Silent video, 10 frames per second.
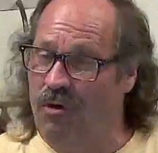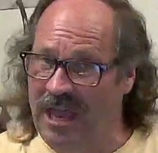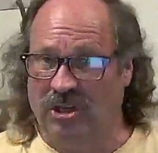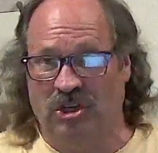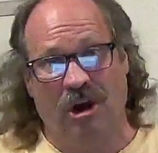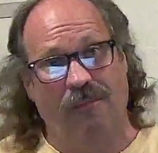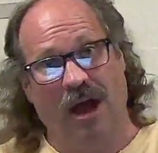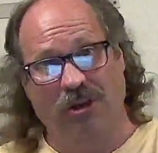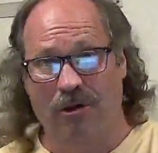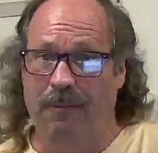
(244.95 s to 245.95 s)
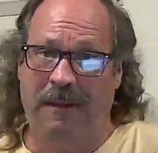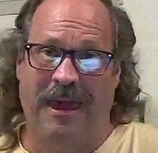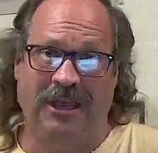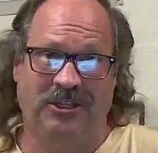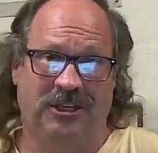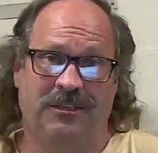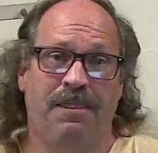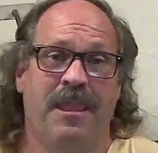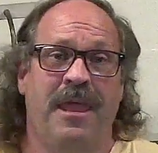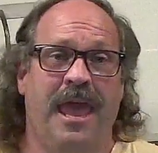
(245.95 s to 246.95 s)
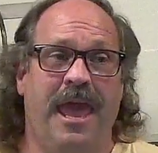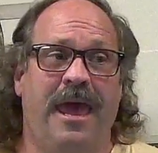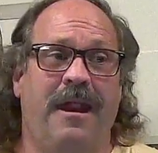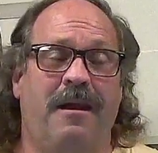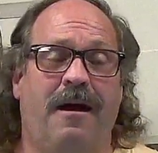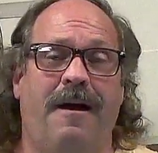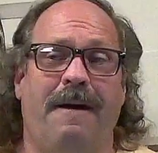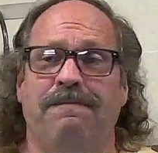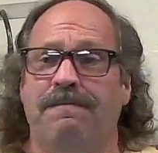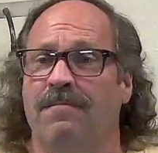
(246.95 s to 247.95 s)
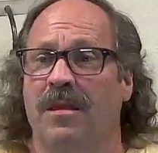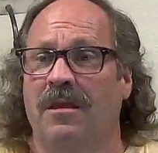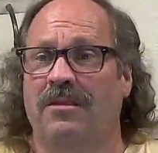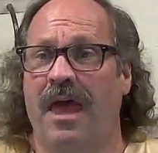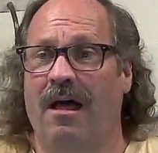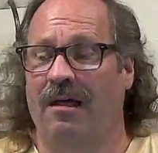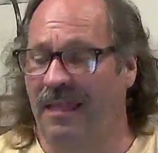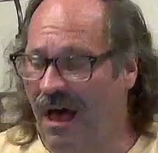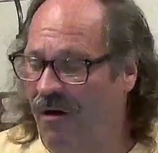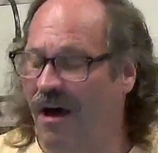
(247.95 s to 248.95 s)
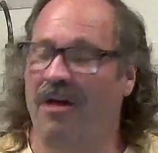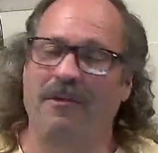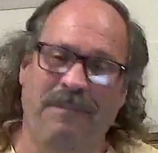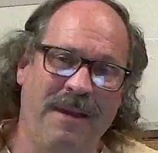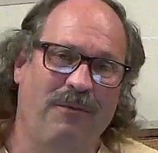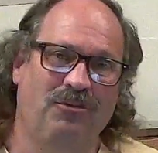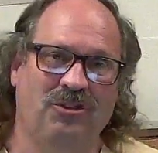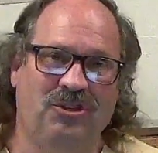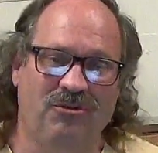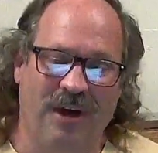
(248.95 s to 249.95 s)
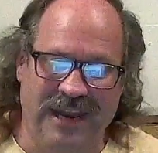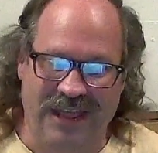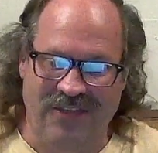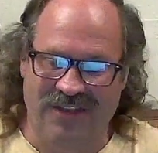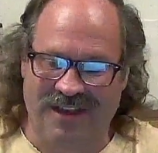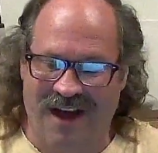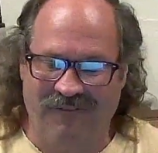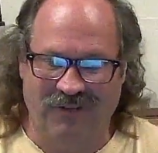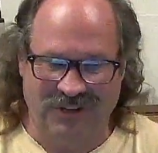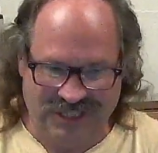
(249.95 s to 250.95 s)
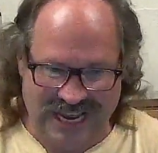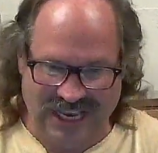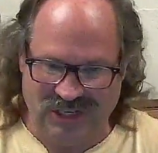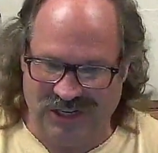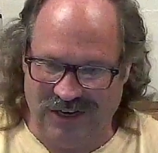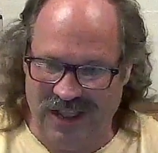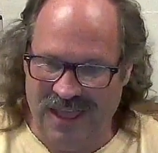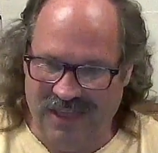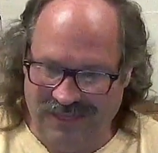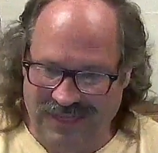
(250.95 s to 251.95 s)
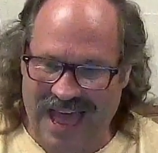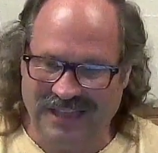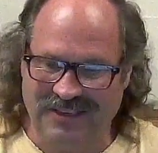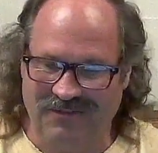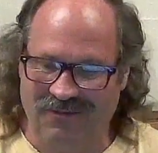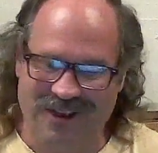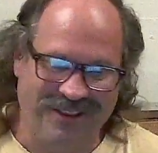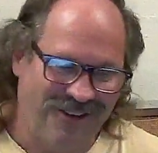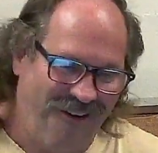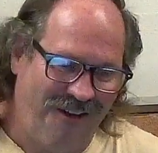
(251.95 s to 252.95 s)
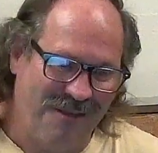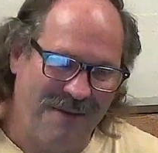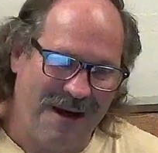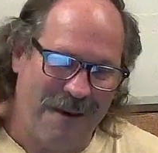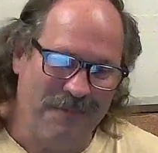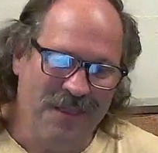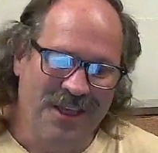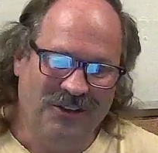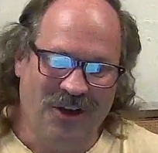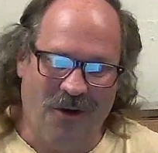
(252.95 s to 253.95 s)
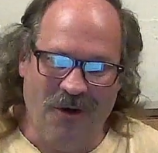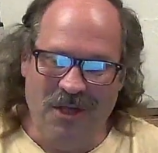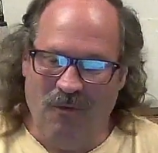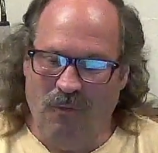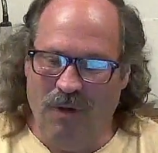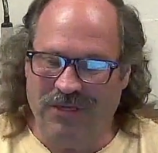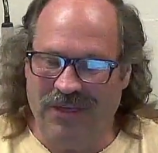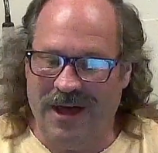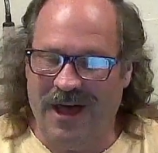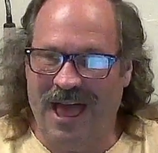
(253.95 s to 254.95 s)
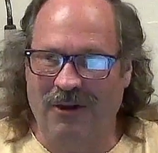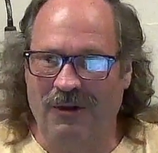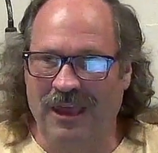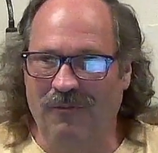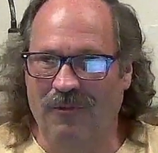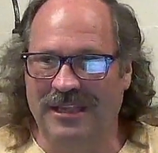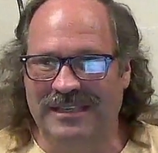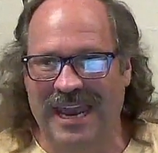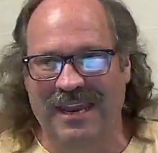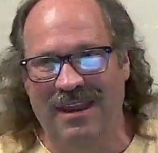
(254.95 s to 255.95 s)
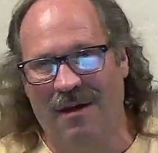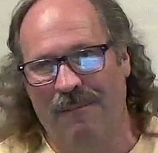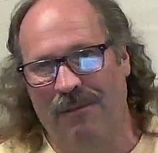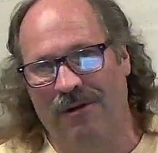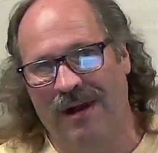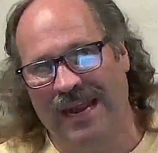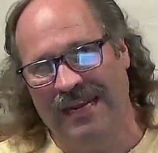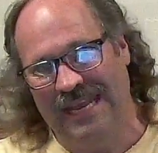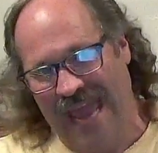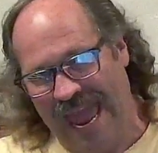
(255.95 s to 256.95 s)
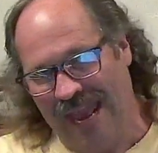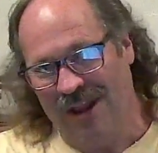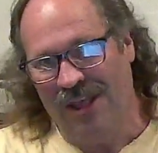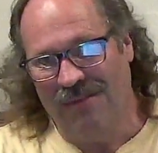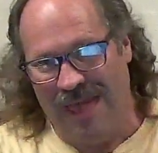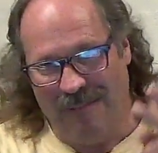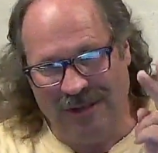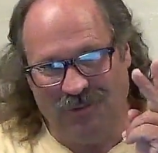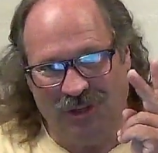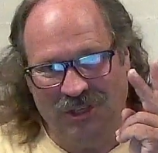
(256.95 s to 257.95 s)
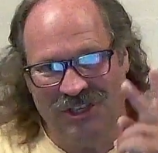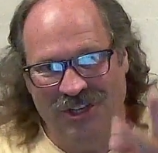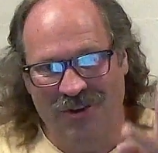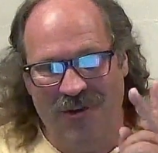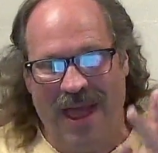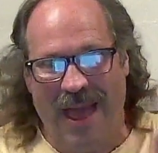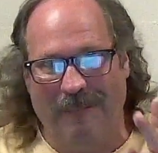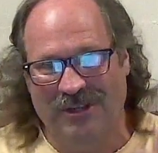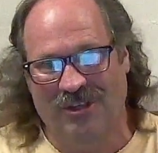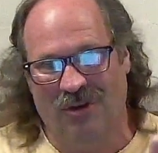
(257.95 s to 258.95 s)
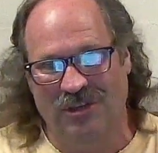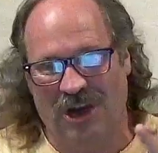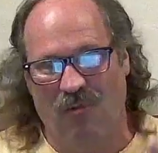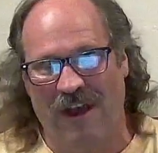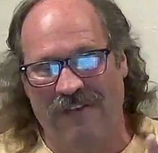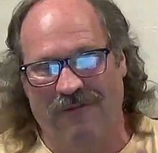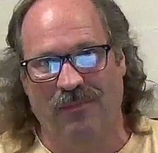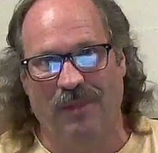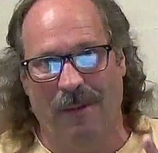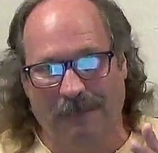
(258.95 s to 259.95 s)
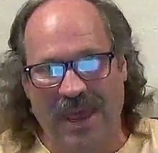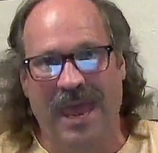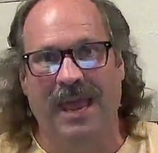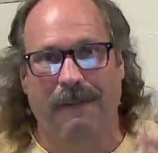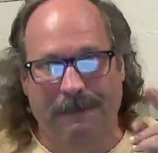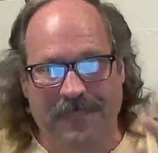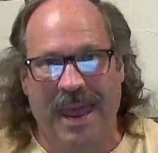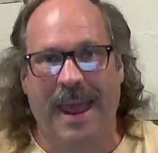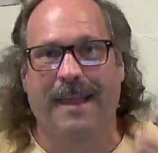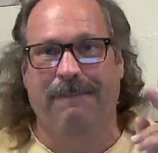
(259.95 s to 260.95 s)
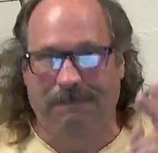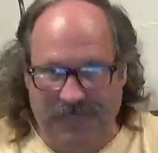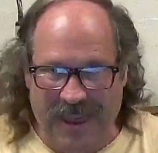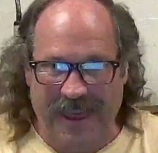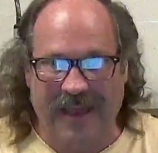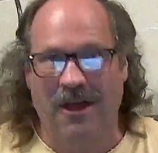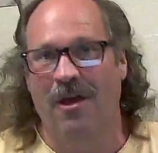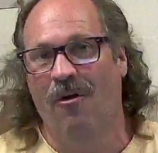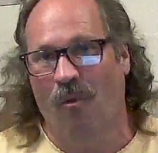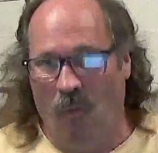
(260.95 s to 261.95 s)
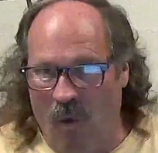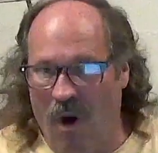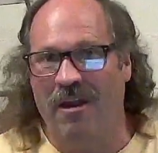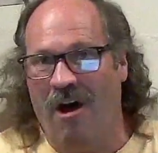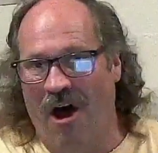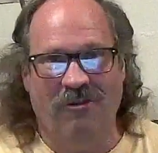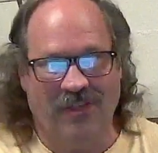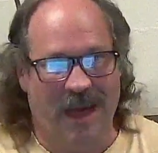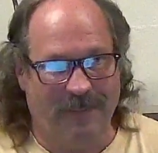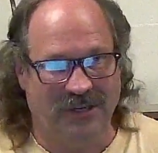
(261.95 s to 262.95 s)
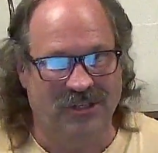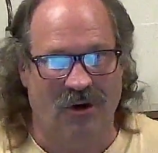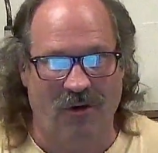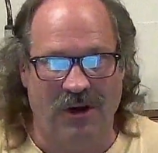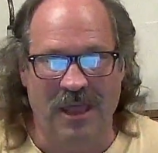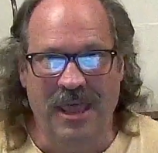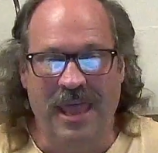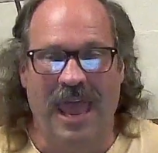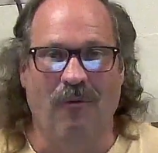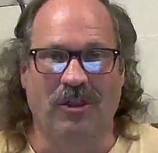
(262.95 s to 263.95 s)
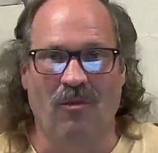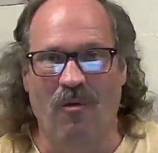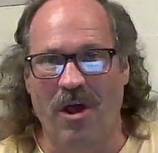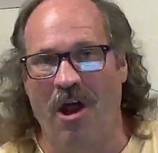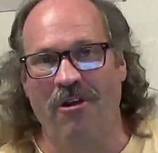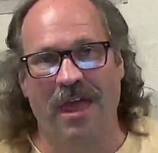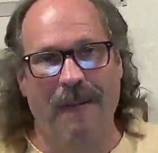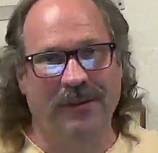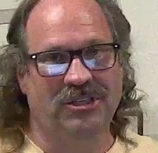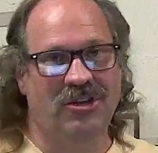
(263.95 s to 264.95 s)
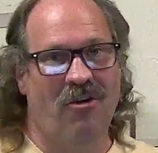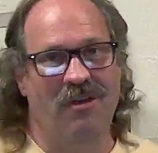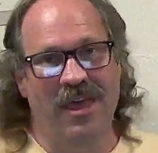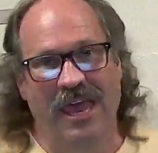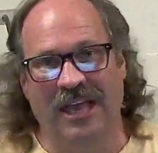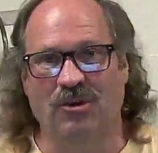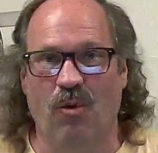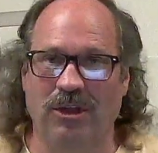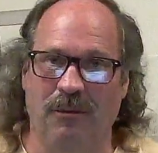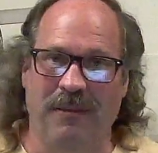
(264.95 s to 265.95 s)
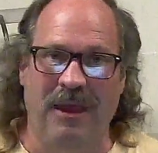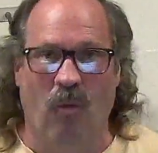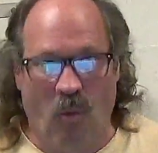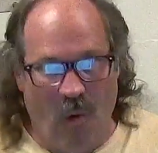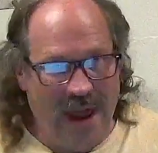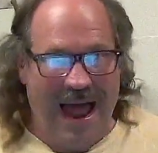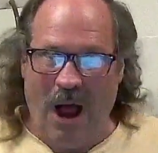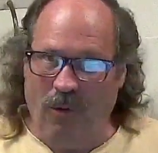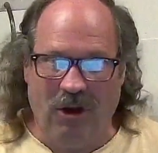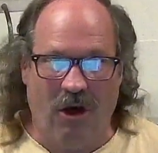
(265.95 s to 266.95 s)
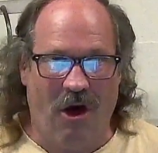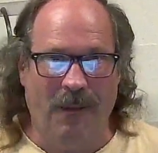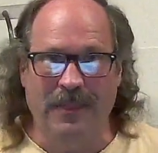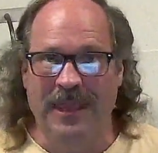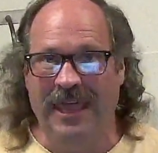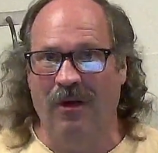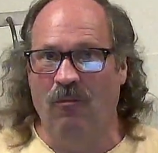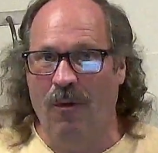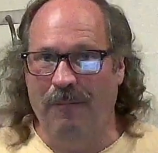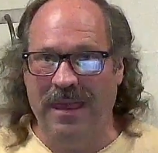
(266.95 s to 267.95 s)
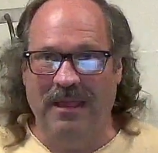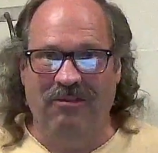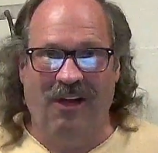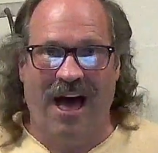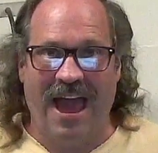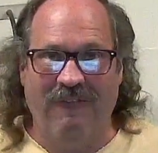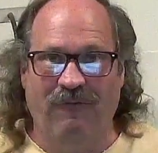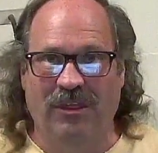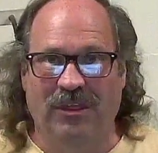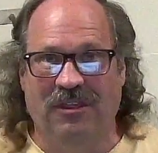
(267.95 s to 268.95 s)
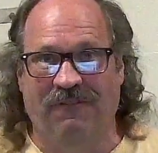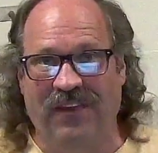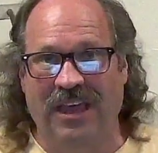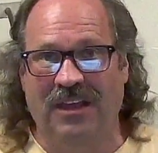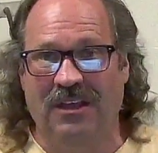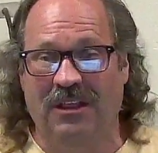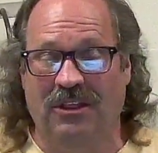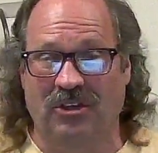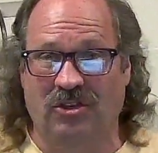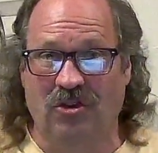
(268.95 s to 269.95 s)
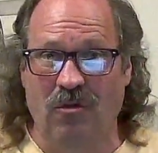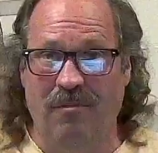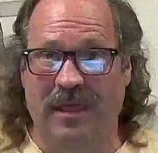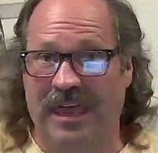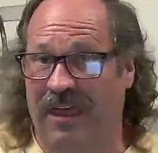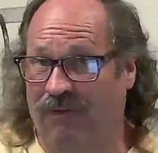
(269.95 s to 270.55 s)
Go ahead and share them on your pages, and uh, allow other people to join in the conversation. That's what it's all about. So with uh, Hello Again Wednesday number ninety-eight, that means we're two episodes away from the big, big, big one hundredth episode. And with the one hundredth episode, it's going to be one hour long. It will be live with the via the Zoom link.